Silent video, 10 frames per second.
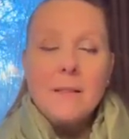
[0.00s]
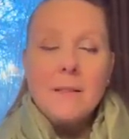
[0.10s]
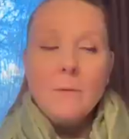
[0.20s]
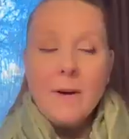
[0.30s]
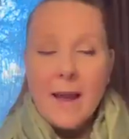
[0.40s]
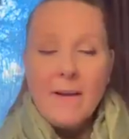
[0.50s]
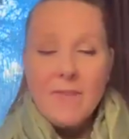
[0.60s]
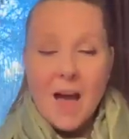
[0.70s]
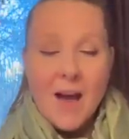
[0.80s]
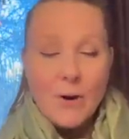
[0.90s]
When I have
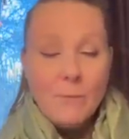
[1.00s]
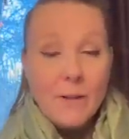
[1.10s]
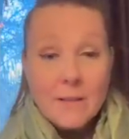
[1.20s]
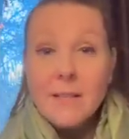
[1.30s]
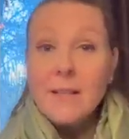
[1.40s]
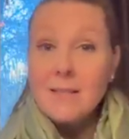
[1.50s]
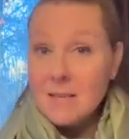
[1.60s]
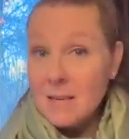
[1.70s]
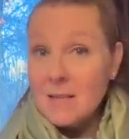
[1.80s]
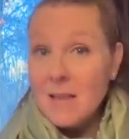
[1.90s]
the iron plugged in, because I
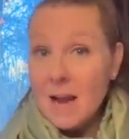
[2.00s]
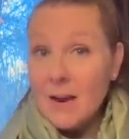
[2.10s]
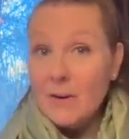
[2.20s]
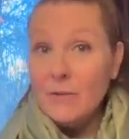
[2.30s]
need the iron